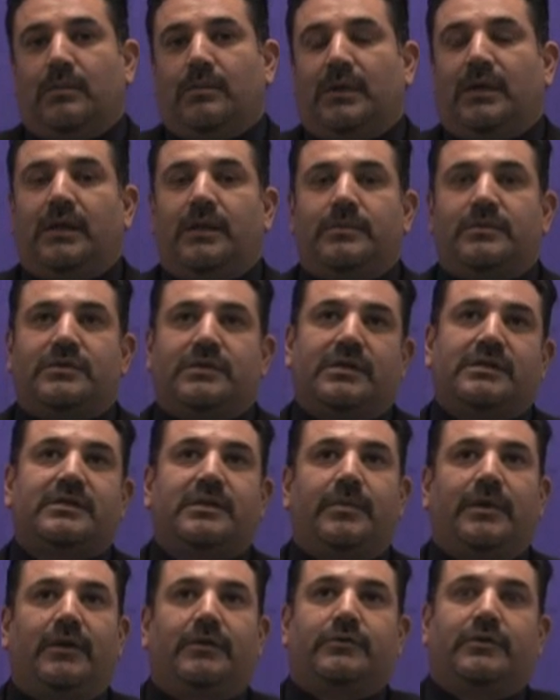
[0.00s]
My name is
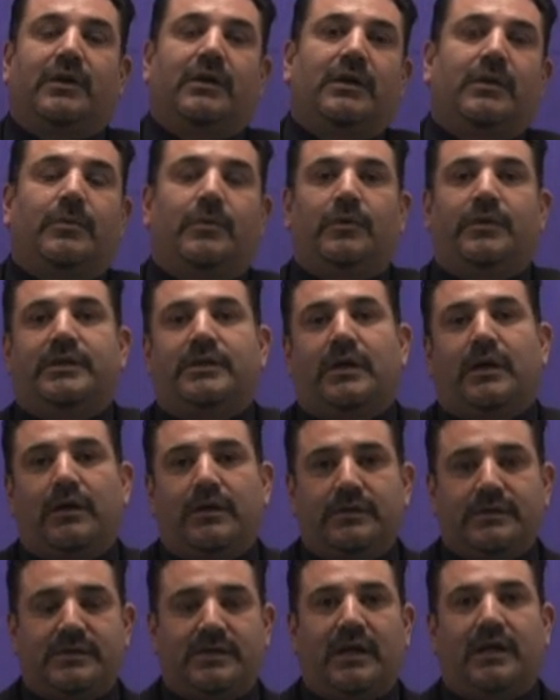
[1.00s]
Jesse Beltran. I'm a
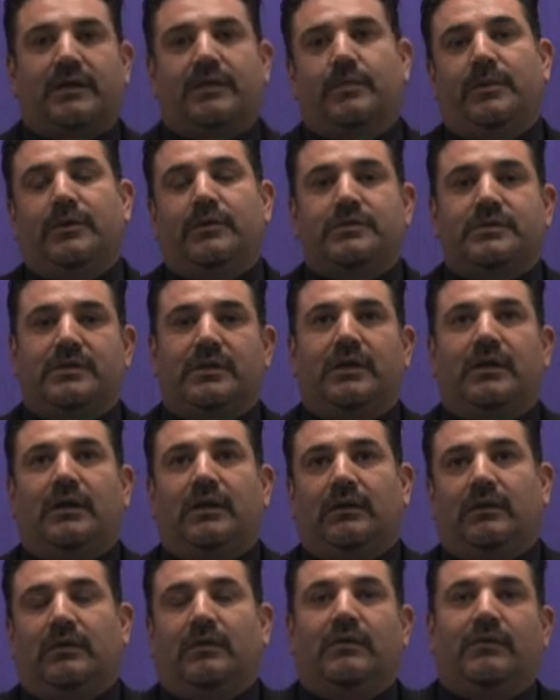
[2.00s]
retired Sacramento
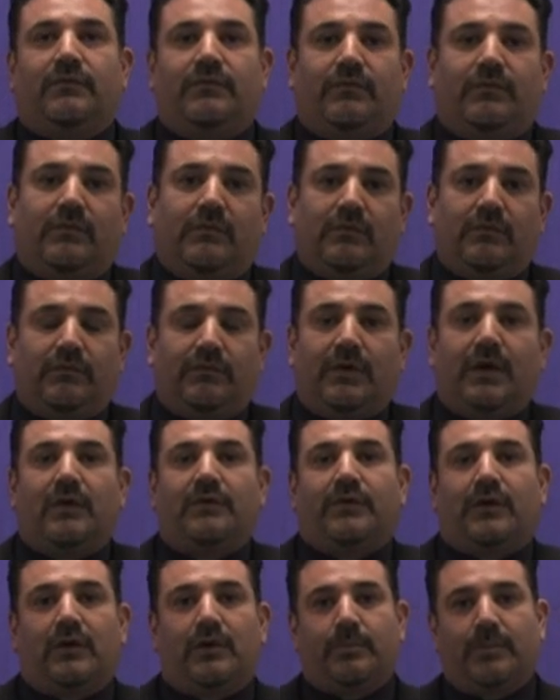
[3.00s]
City
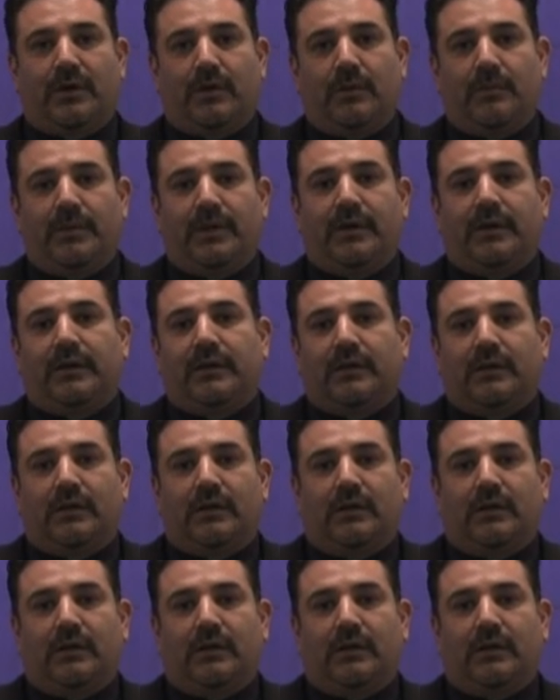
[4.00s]
firefighter paramedic.